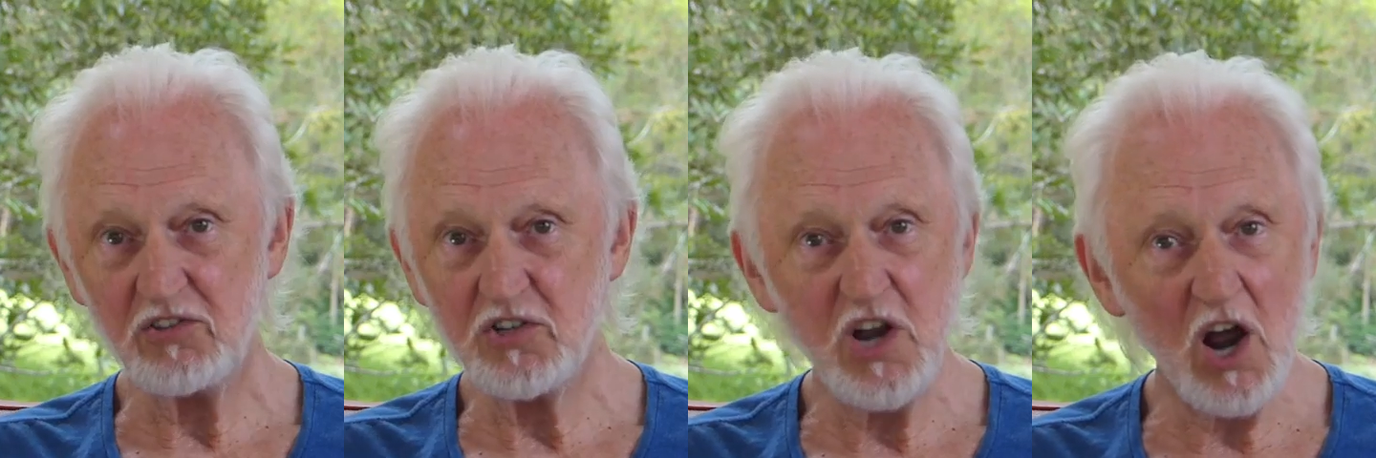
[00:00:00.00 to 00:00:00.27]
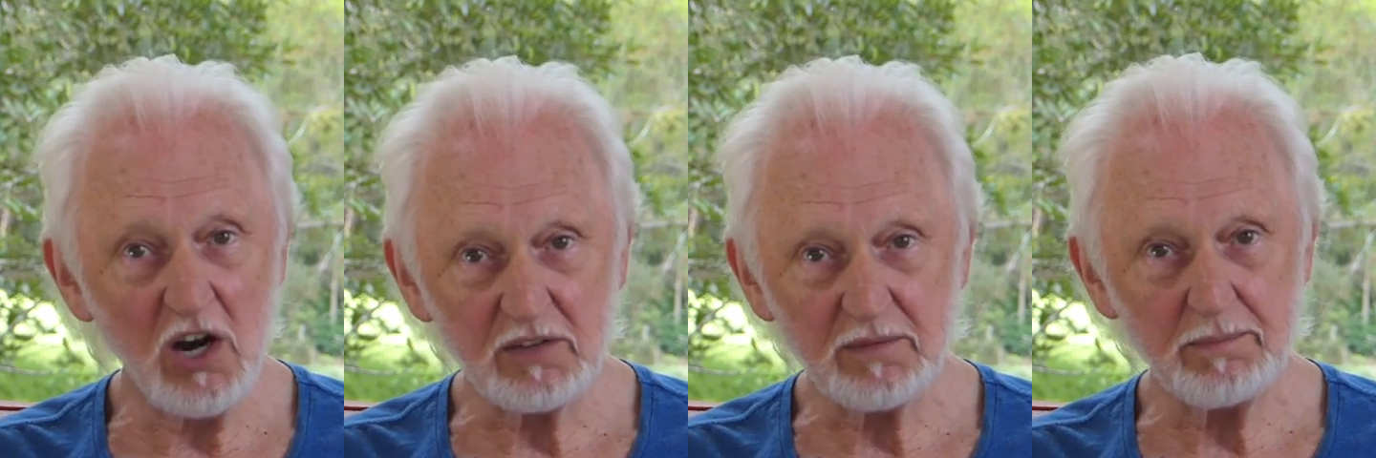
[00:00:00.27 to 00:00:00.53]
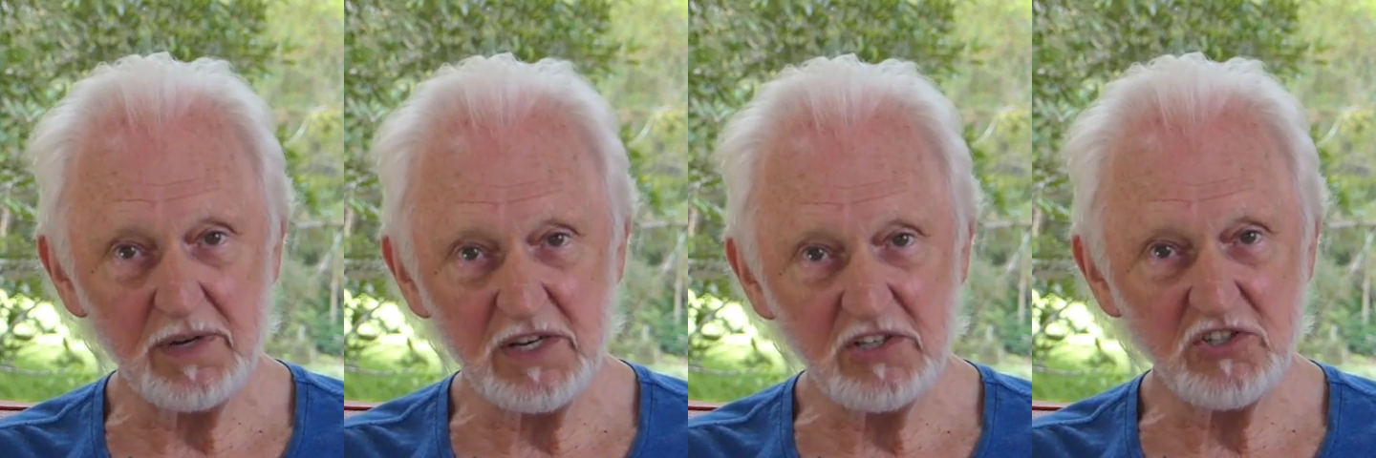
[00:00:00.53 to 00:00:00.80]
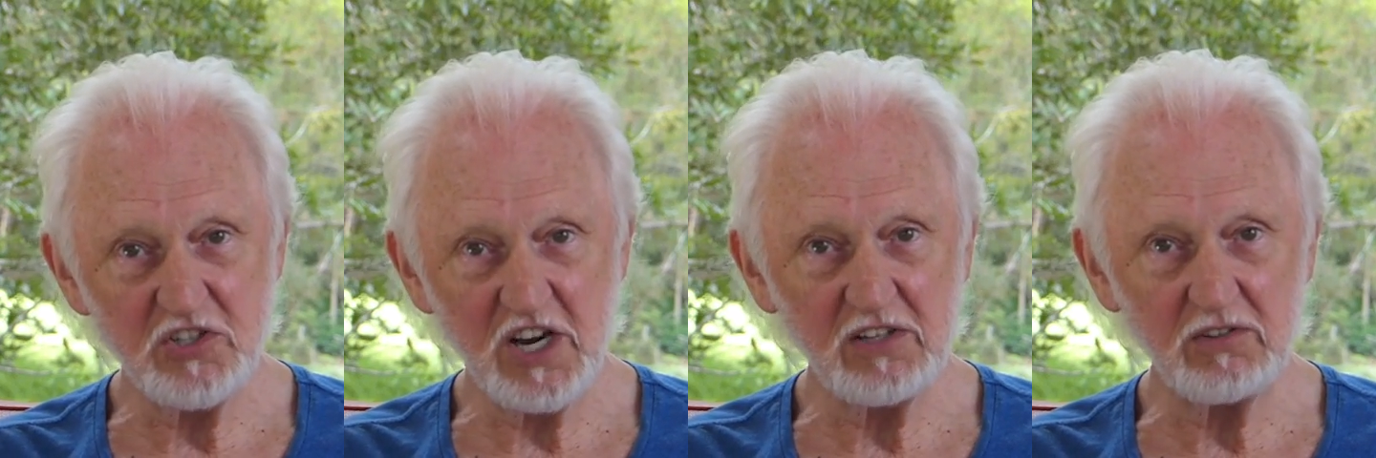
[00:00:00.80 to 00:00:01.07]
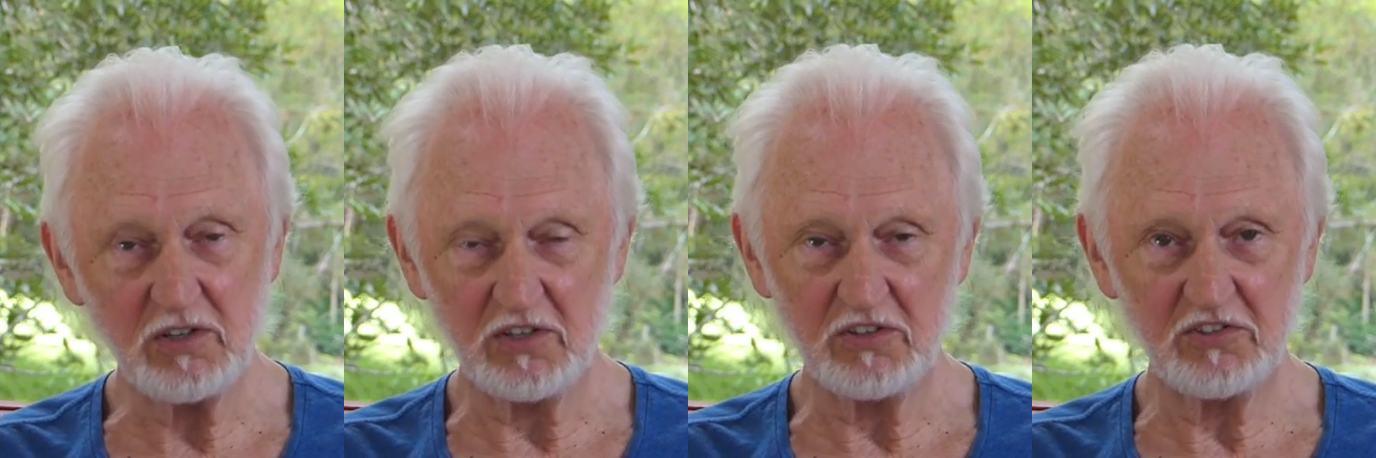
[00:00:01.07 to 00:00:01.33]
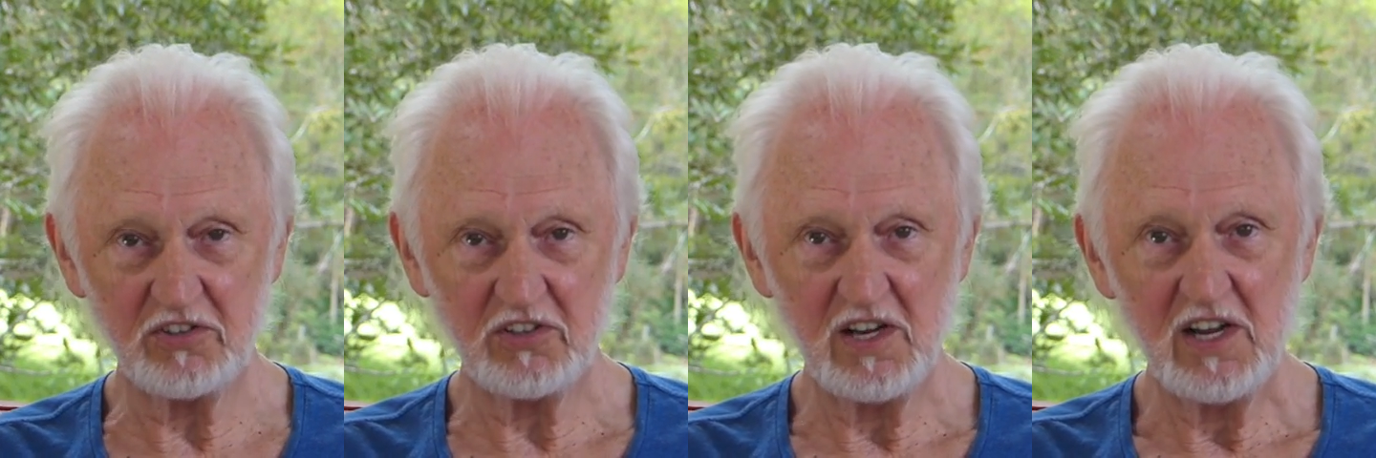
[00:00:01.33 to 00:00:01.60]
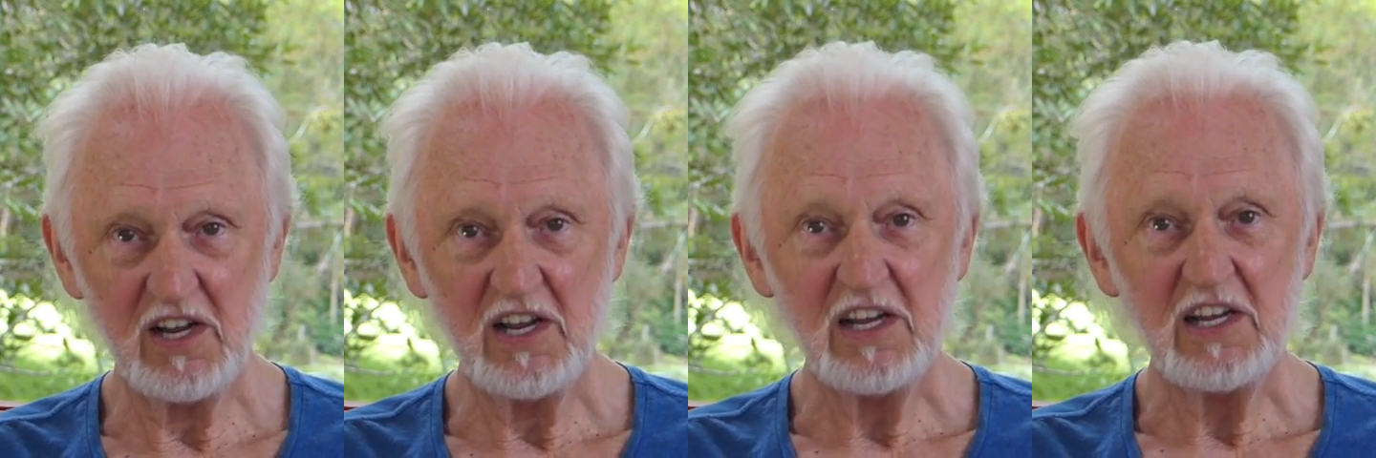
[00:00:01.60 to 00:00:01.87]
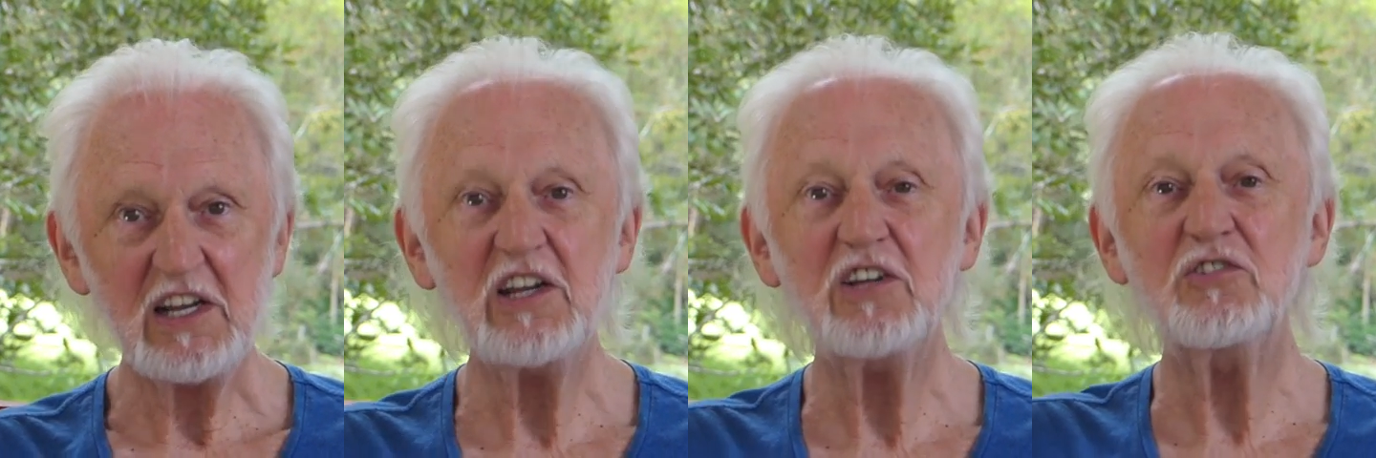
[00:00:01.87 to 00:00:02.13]
not being generous.
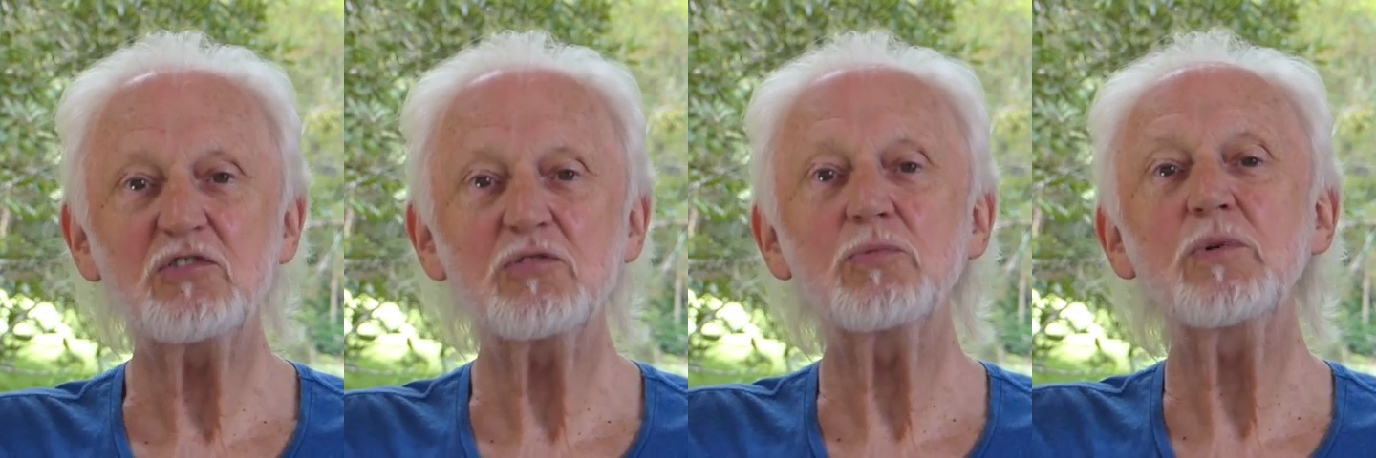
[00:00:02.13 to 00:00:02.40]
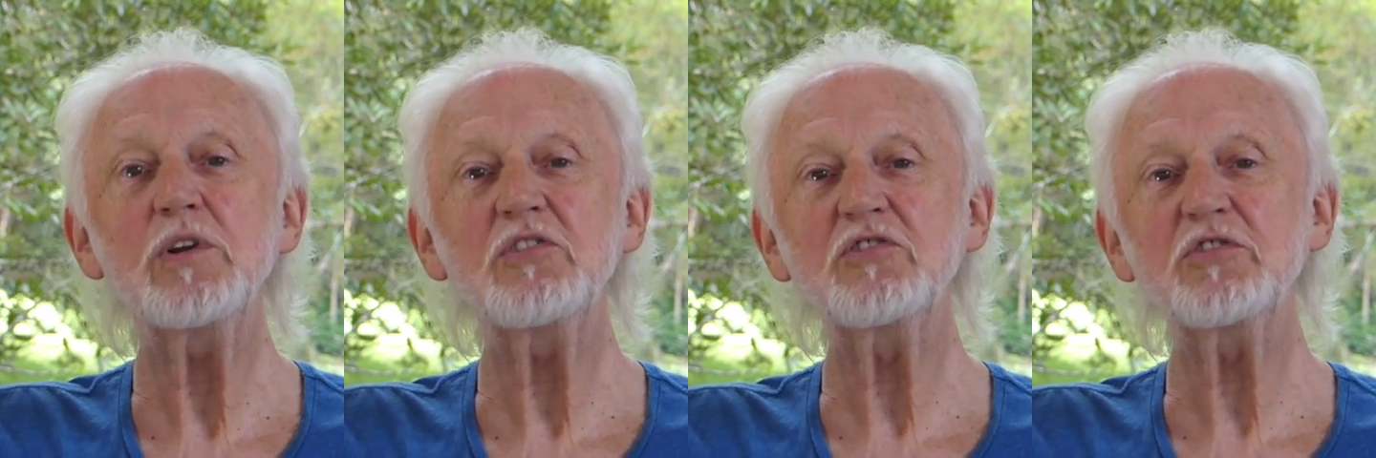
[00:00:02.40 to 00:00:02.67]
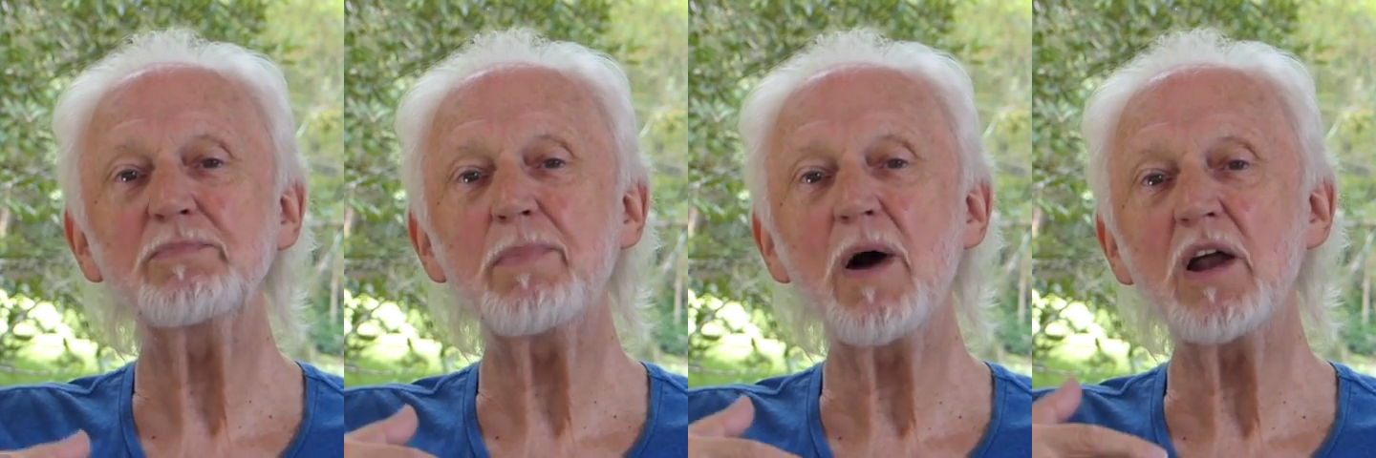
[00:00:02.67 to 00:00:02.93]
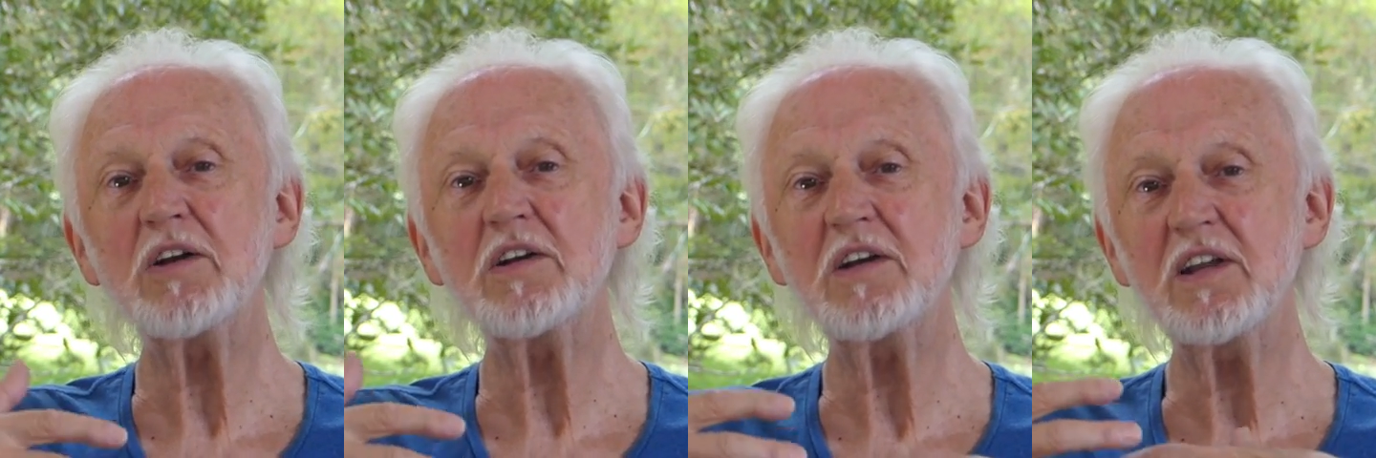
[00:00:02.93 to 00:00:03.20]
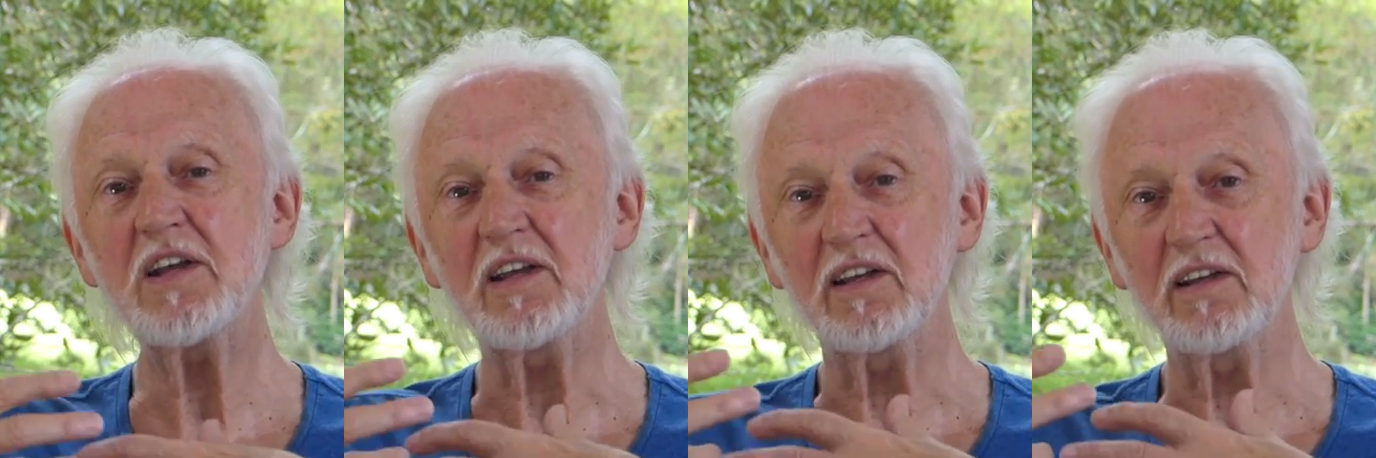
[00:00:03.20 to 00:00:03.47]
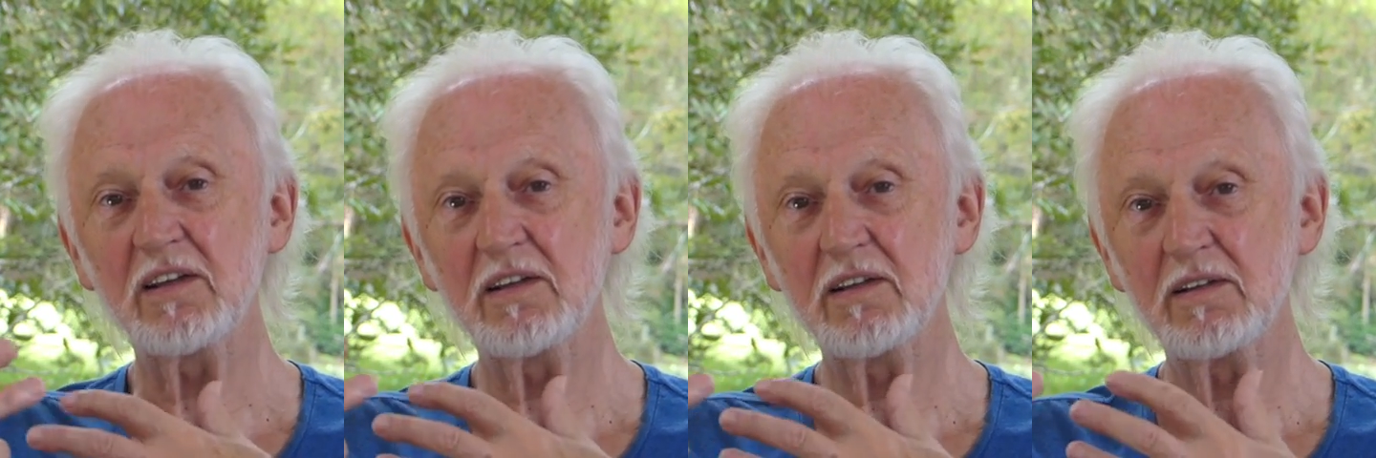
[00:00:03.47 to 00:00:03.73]
It's responding.